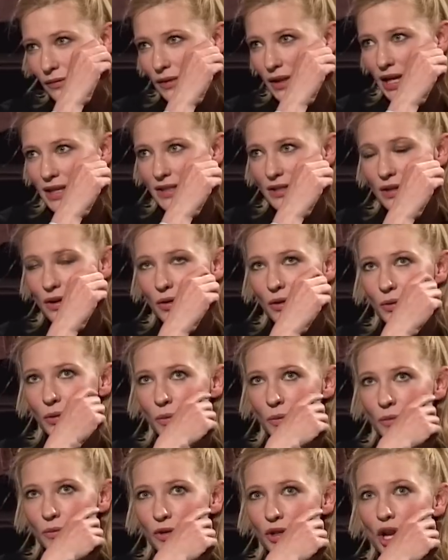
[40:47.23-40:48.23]
There's
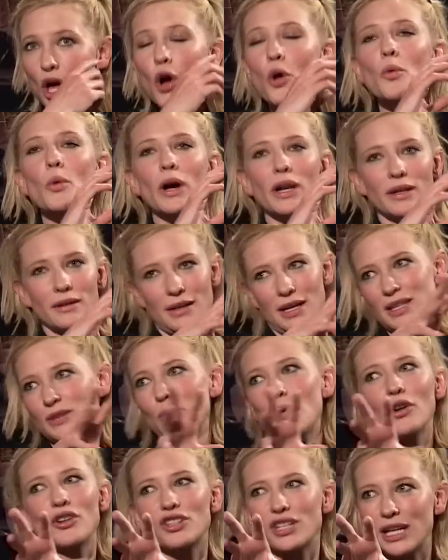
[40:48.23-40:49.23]
no, no one is
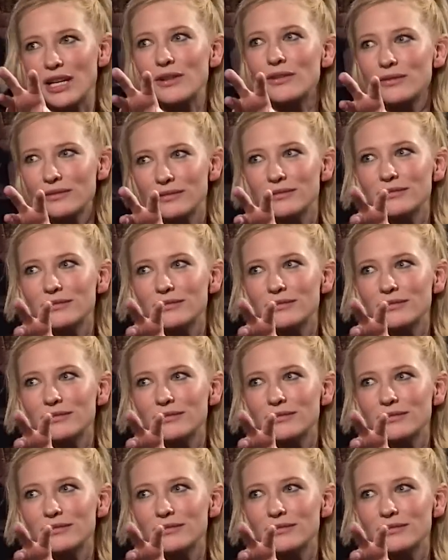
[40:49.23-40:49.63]
watching,